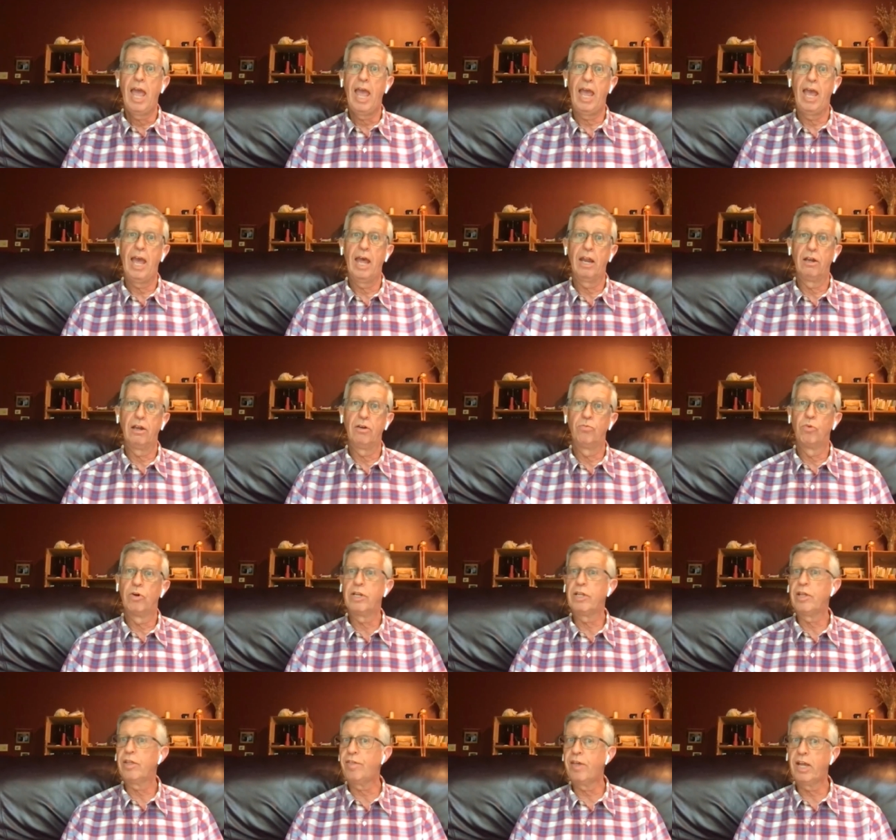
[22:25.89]
And
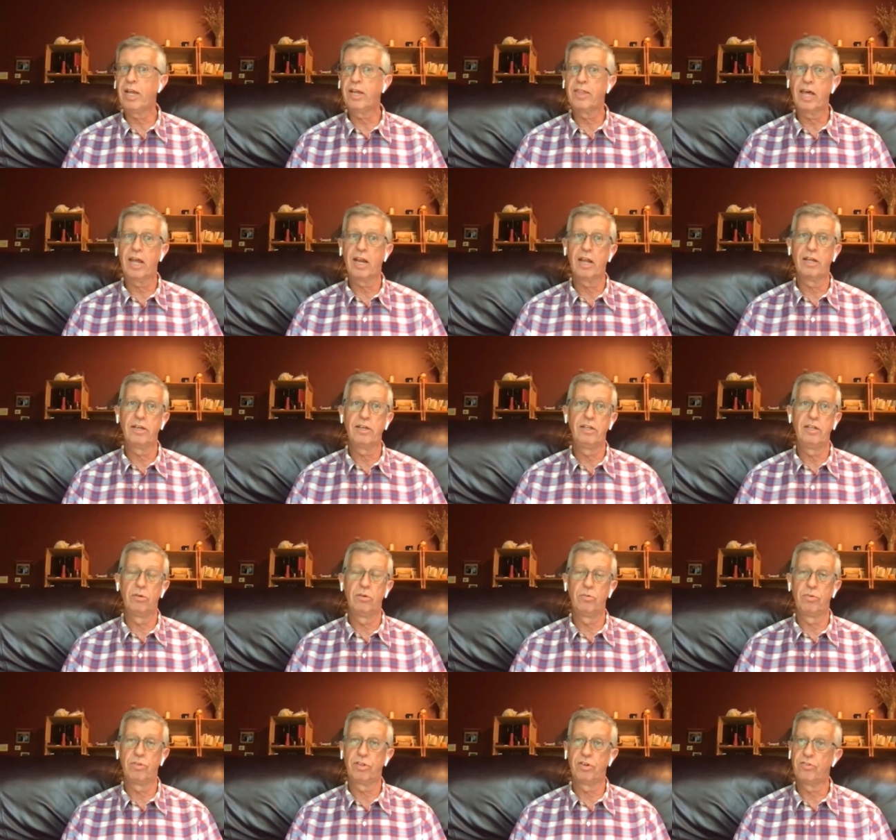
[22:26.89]
what do you think of that
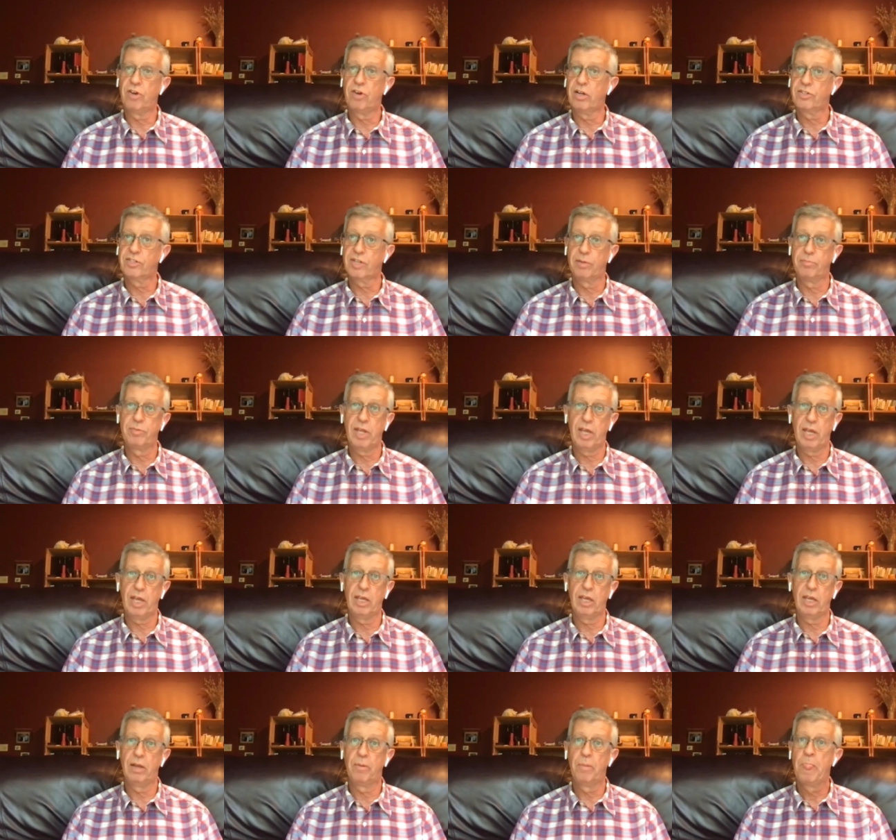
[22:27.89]
idea with the mm. drugs I'm
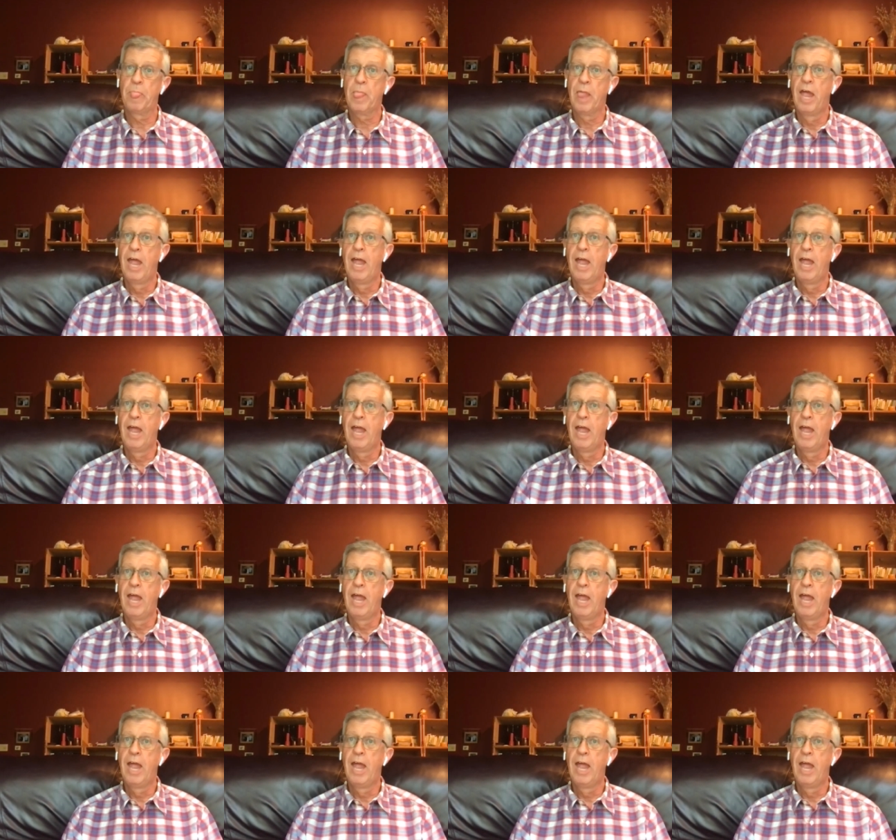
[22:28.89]
taking?